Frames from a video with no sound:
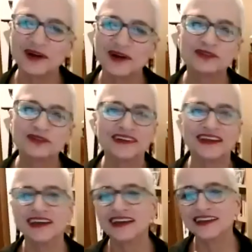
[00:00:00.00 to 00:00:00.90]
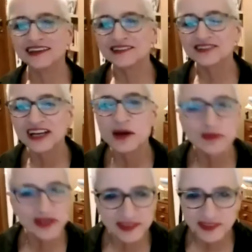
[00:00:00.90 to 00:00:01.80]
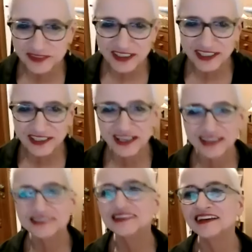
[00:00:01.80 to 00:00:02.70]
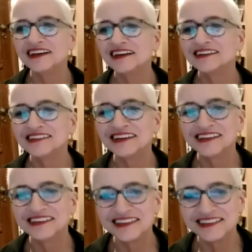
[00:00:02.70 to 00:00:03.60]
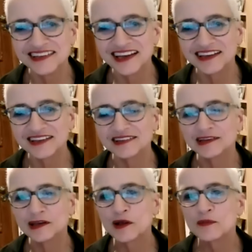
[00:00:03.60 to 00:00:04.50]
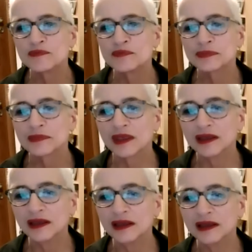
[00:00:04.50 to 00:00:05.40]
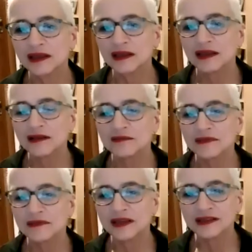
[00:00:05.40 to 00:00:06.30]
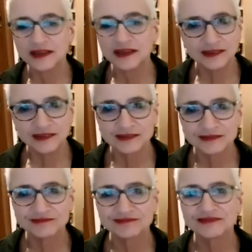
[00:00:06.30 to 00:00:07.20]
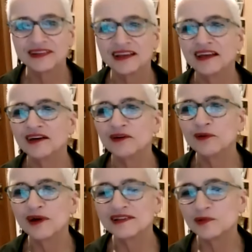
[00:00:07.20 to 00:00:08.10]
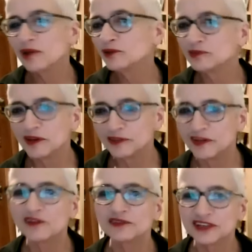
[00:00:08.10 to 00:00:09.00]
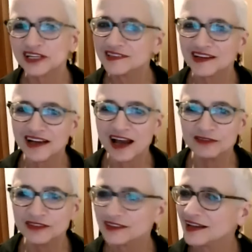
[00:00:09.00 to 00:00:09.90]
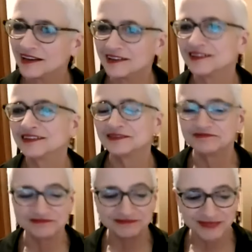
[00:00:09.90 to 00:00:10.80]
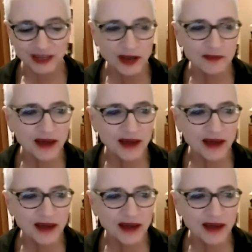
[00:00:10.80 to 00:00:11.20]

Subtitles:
one of the, it's really a mystery until these days. Edith was one of my favorites. I loved her like maybe a